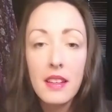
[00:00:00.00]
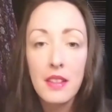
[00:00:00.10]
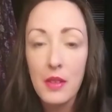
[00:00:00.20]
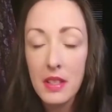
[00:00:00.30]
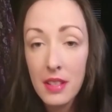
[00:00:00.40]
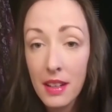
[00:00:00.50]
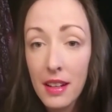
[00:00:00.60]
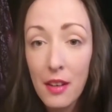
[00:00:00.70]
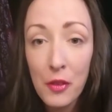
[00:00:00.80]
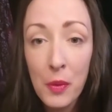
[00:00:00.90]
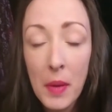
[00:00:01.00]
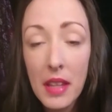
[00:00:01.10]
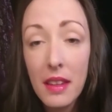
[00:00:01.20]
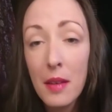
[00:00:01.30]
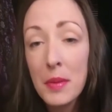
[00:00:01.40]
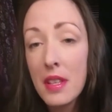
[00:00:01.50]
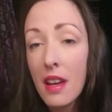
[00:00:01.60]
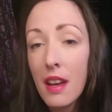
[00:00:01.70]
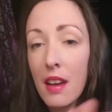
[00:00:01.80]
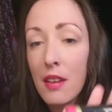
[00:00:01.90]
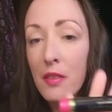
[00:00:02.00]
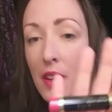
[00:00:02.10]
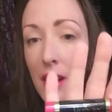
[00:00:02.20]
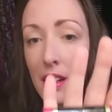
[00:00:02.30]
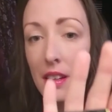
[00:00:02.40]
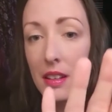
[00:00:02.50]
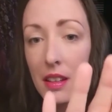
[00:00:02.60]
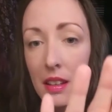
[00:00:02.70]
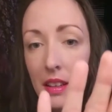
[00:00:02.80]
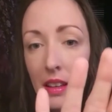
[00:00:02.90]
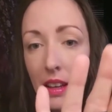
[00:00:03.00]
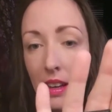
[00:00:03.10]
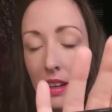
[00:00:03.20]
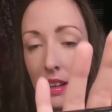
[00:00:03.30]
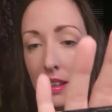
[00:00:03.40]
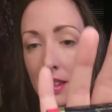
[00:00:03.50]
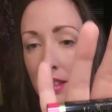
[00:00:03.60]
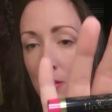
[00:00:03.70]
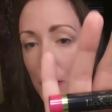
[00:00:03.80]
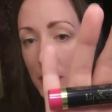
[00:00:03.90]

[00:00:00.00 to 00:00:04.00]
So I started off with my lips. I have on Kiss for a